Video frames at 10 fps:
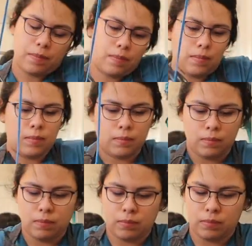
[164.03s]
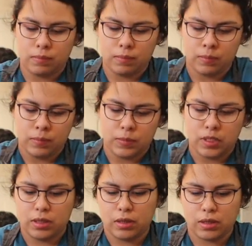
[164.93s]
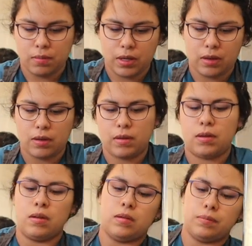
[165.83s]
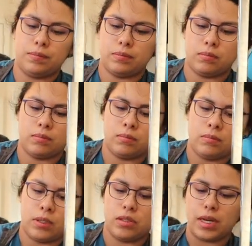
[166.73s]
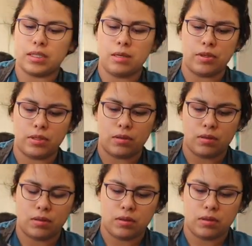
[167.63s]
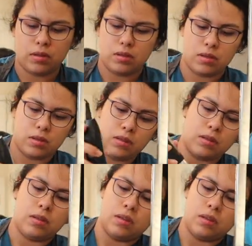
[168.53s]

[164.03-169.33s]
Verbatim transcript: some hair on his um, legs, and then I'm shaving off his ears because